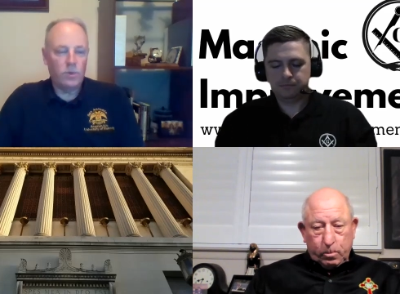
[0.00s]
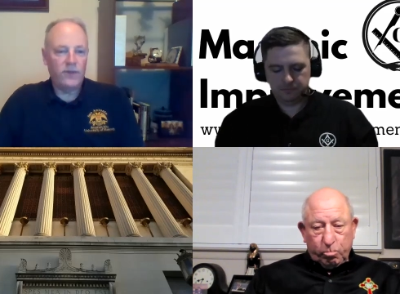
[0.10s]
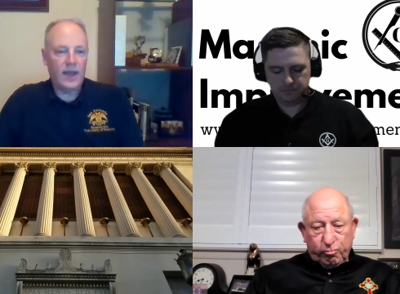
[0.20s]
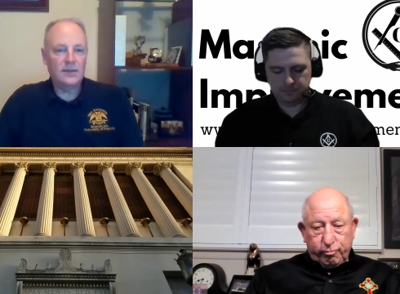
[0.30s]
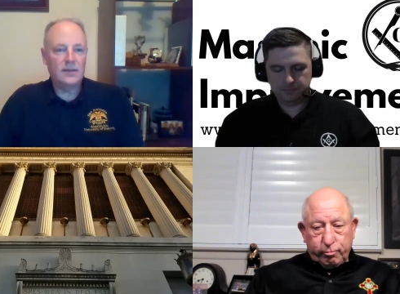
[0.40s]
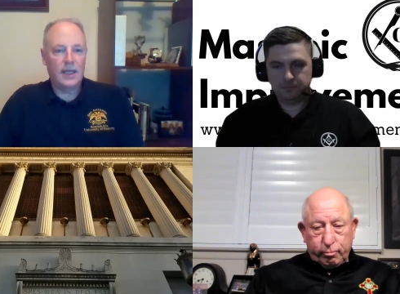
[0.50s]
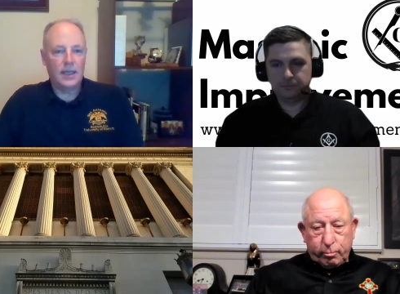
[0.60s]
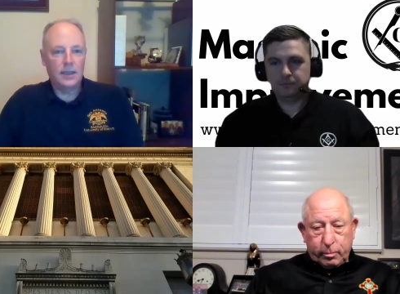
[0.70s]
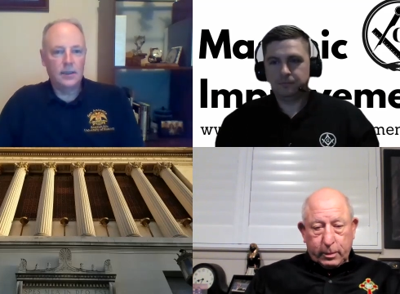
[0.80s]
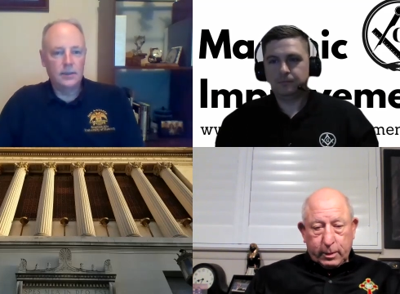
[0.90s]
Speaker 1: more
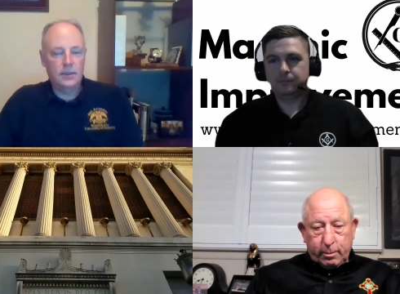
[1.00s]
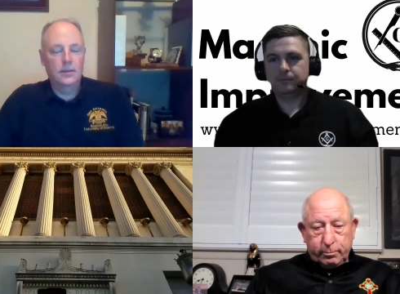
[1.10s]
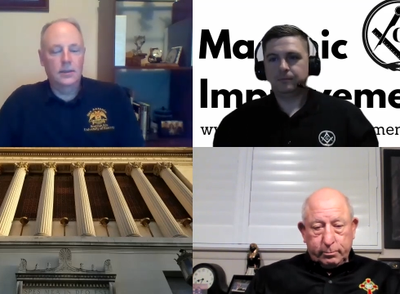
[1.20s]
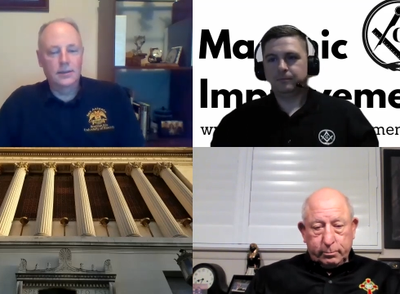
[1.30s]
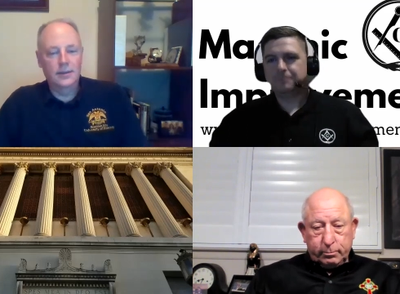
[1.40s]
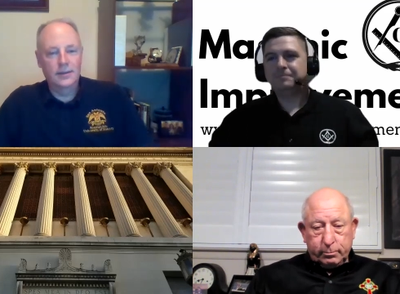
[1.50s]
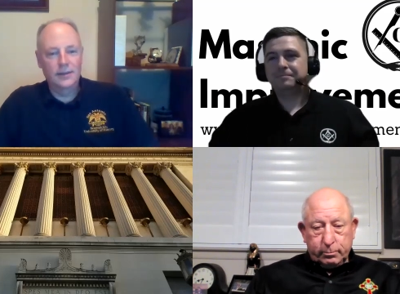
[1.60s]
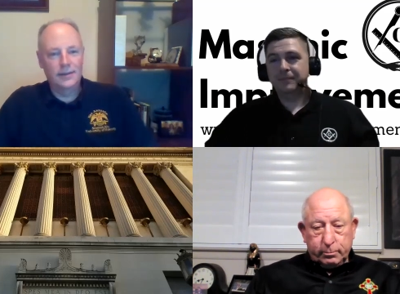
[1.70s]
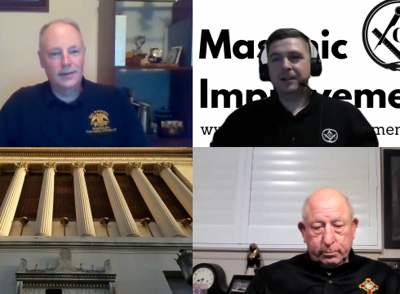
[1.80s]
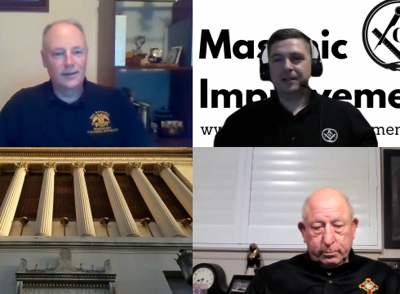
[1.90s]
fascinating.
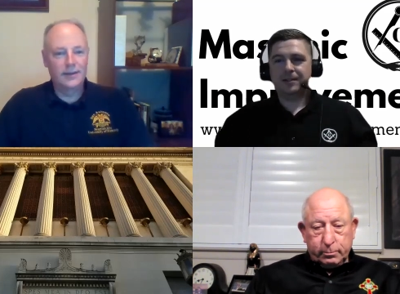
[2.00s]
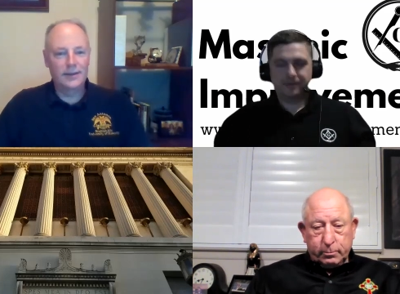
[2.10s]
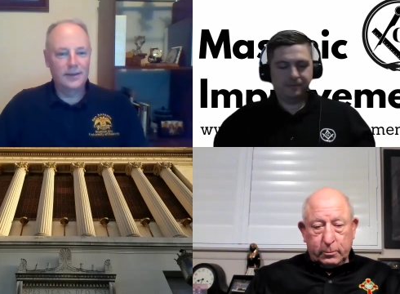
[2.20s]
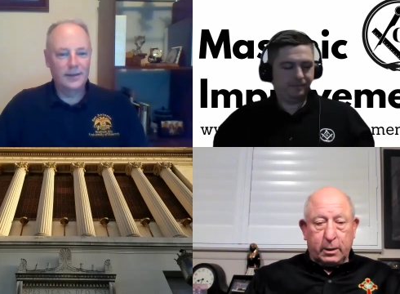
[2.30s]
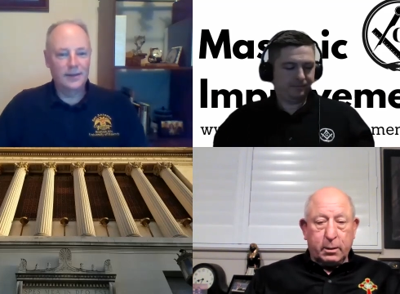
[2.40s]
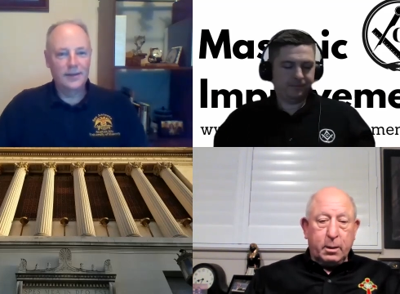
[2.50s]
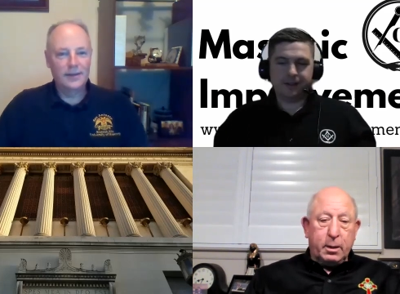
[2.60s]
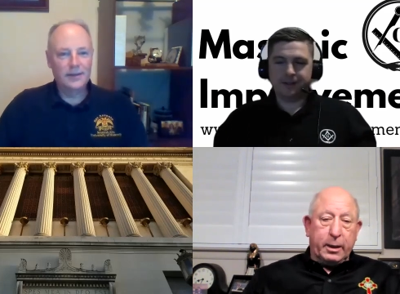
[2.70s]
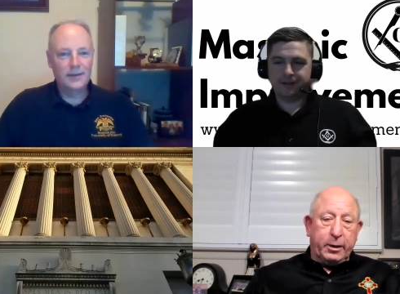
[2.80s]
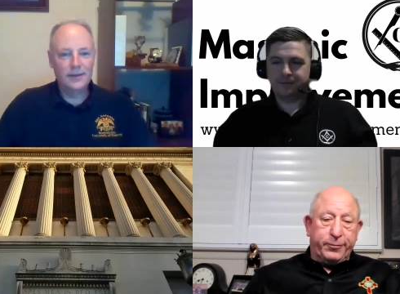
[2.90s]
It
Speaker 2: is. Well,
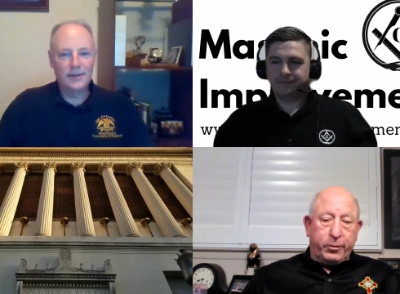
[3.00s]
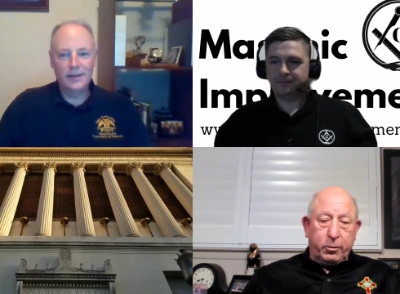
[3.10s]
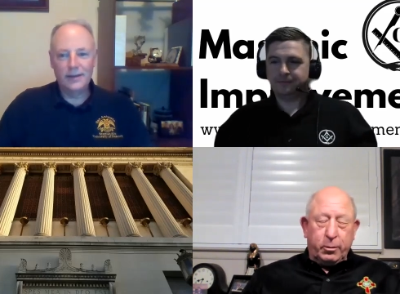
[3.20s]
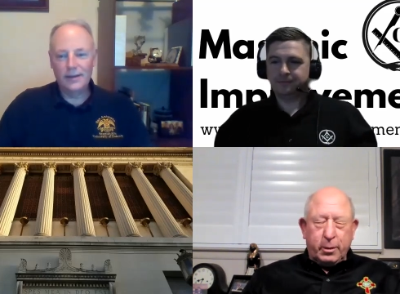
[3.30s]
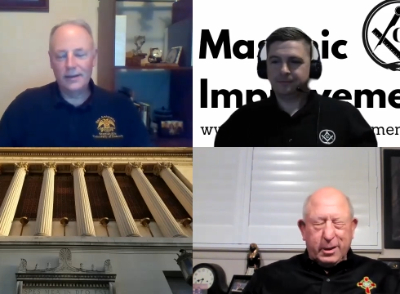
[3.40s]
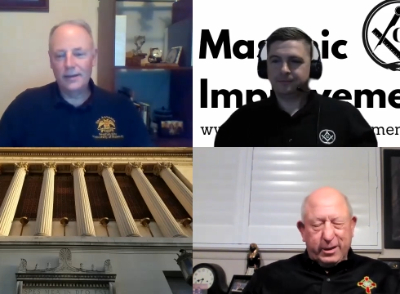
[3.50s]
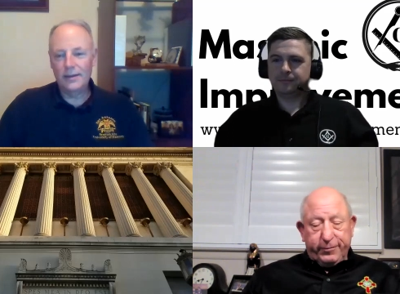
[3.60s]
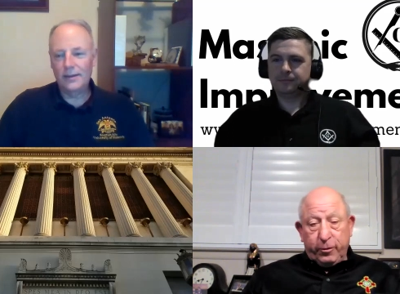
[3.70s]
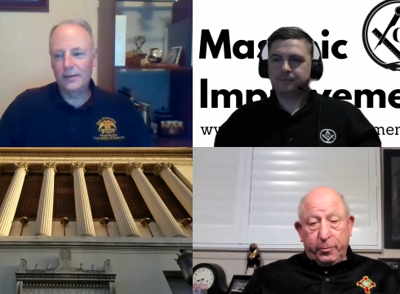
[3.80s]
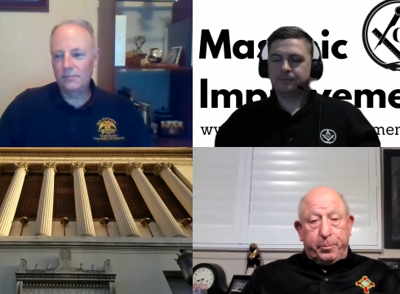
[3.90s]

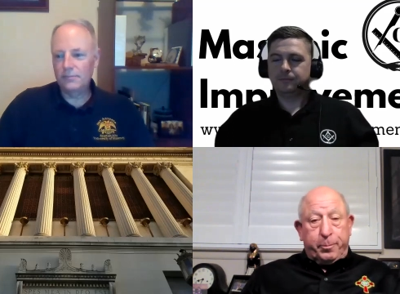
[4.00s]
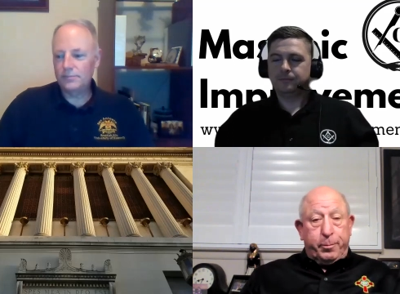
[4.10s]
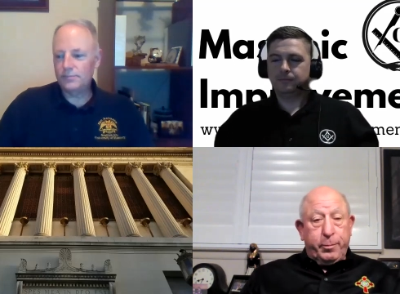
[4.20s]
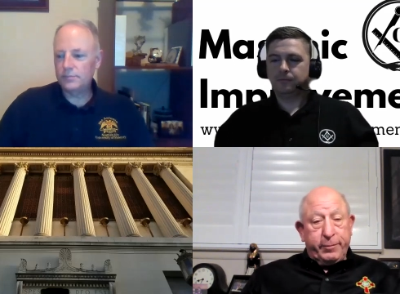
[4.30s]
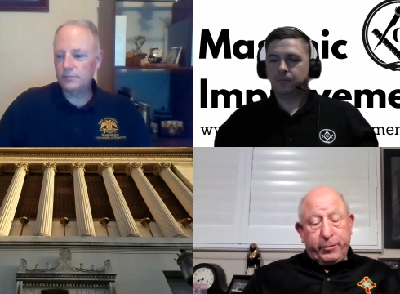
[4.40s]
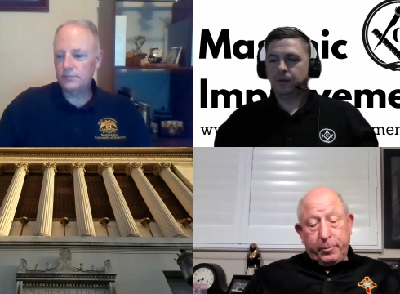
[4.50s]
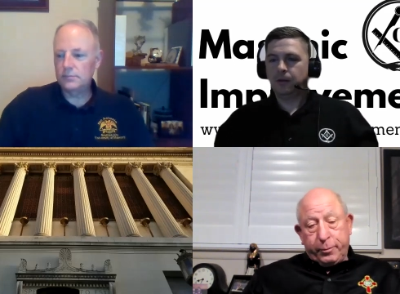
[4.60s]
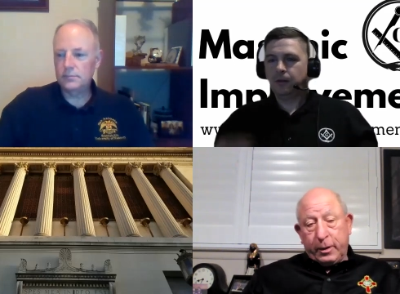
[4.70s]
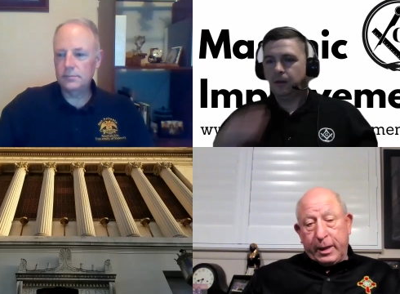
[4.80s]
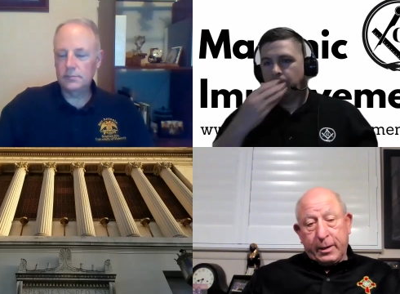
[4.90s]
Speaker 3: if you
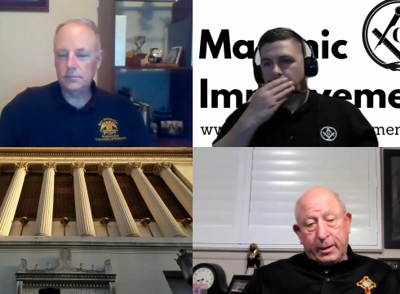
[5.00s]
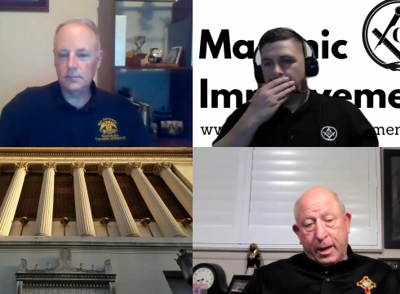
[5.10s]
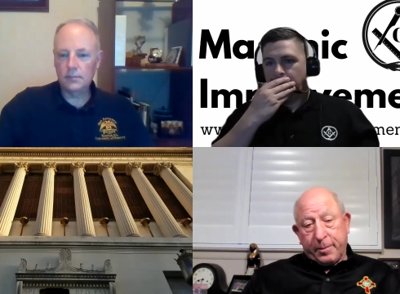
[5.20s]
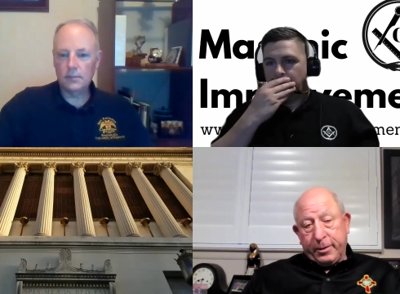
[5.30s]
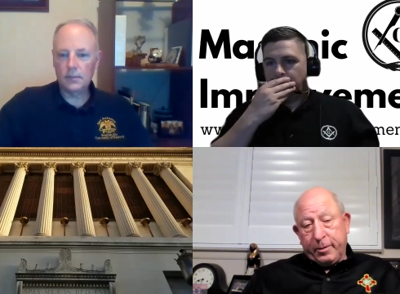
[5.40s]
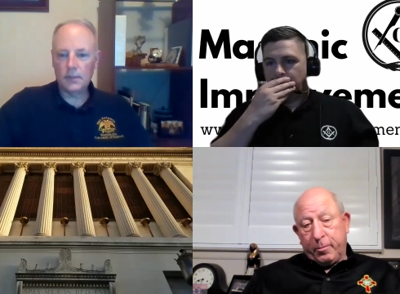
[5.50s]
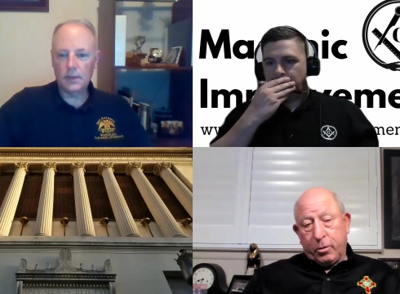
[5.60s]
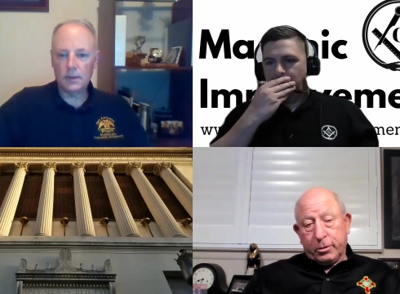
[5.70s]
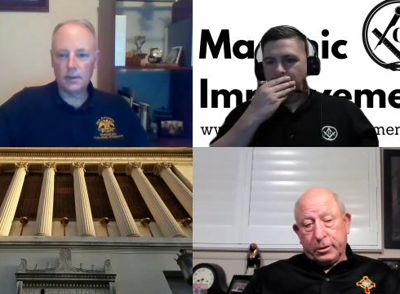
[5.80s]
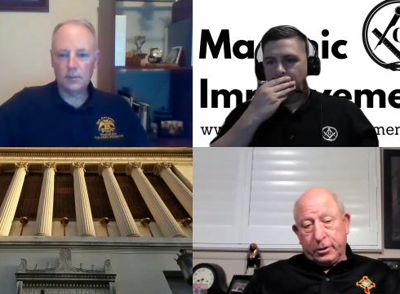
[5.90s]
pull out a copy of
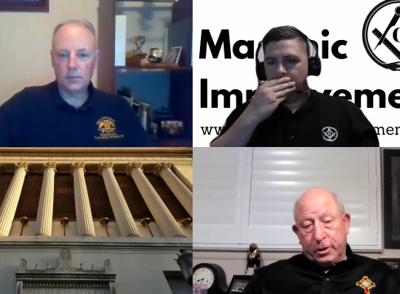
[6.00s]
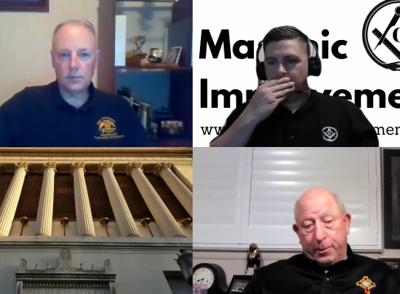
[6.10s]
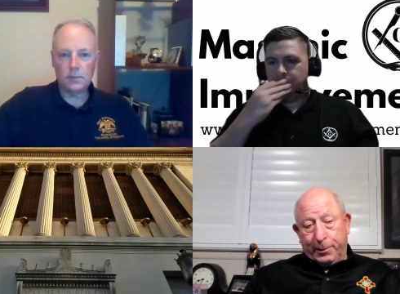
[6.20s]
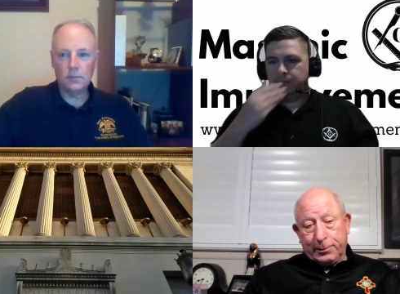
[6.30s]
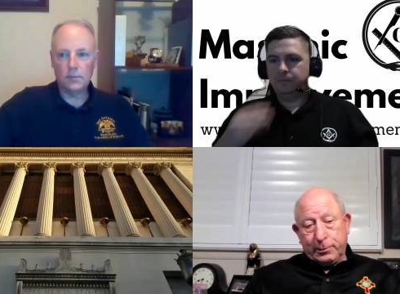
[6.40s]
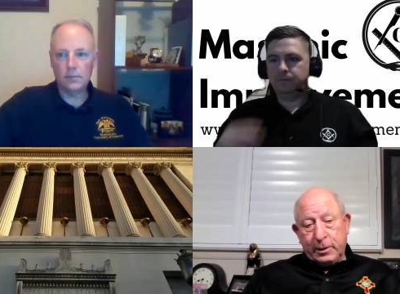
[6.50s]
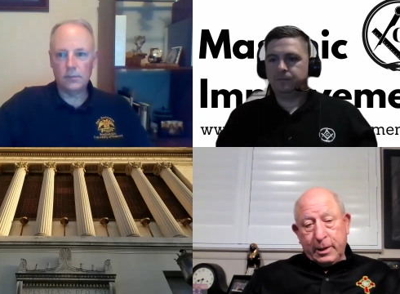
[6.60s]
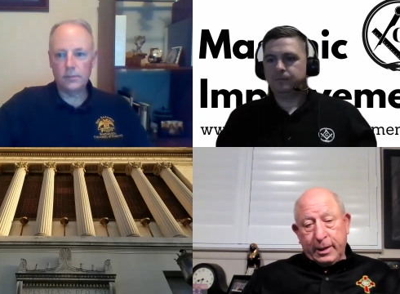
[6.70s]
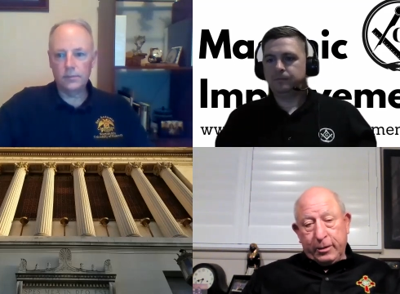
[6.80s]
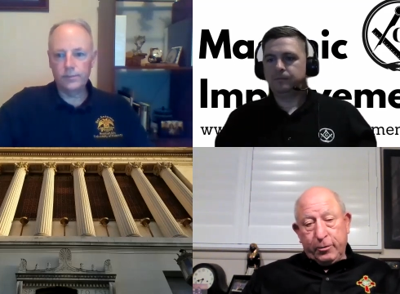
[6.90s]
Morals and Dogma
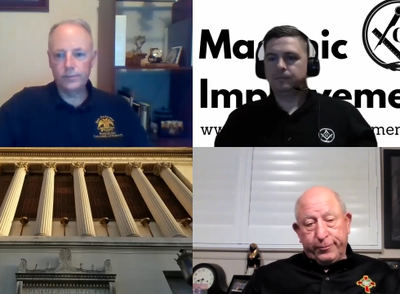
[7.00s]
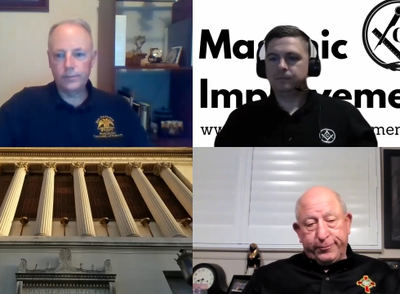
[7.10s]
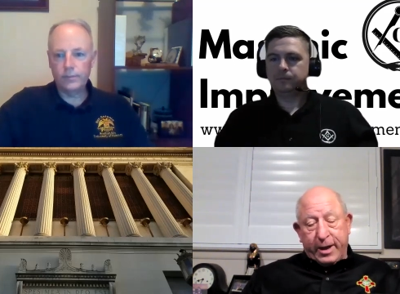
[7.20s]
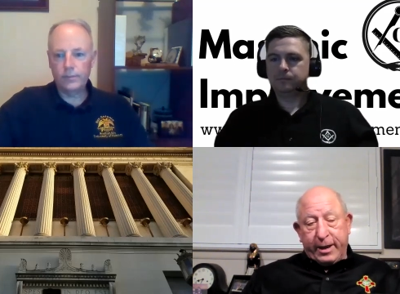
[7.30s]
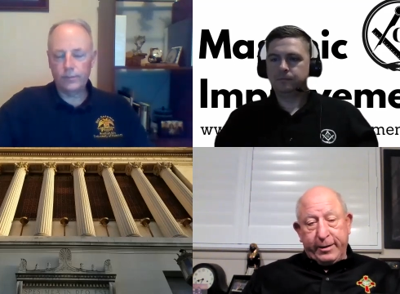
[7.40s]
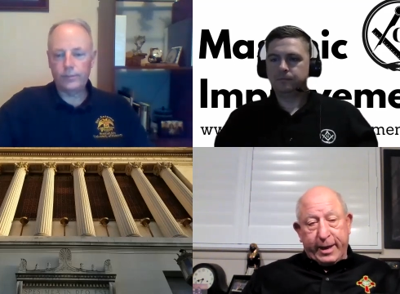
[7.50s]
and you find